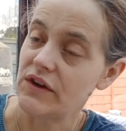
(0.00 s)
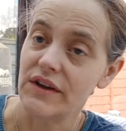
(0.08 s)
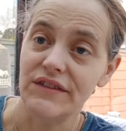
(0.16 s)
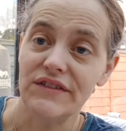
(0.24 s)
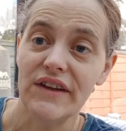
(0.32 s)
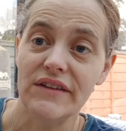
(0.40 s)

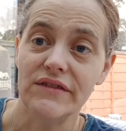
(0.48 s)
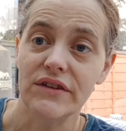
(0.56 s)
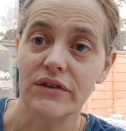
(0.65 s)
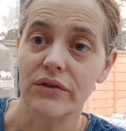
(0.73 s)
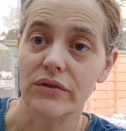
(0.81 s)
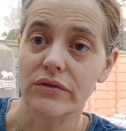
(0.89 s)

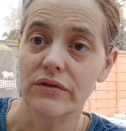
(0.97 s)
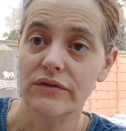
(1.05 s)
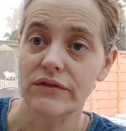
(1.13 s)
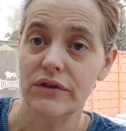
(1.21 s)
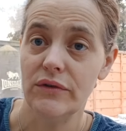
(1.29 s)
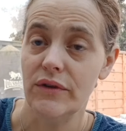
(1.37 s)
identical
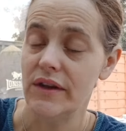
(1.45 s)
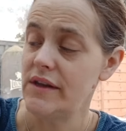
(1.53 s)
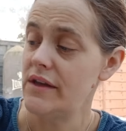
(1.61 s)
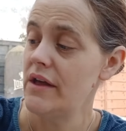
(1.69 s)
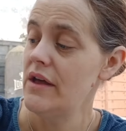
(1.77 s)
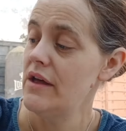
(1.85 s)
to the